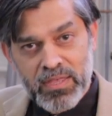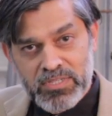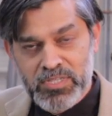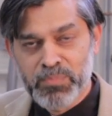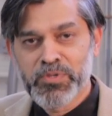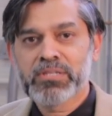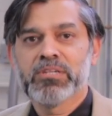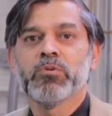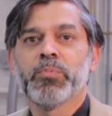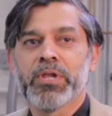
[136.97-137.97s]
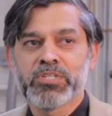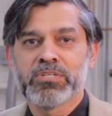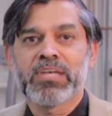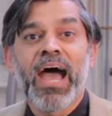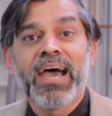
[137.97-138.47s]
subjected to
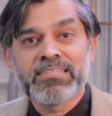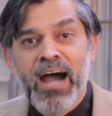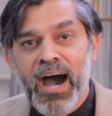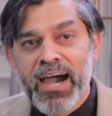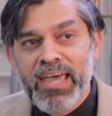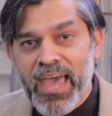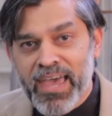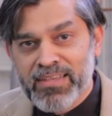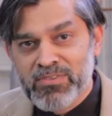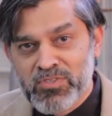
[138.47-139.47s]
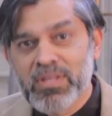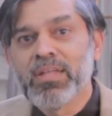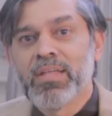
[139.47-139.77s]
pressures as high as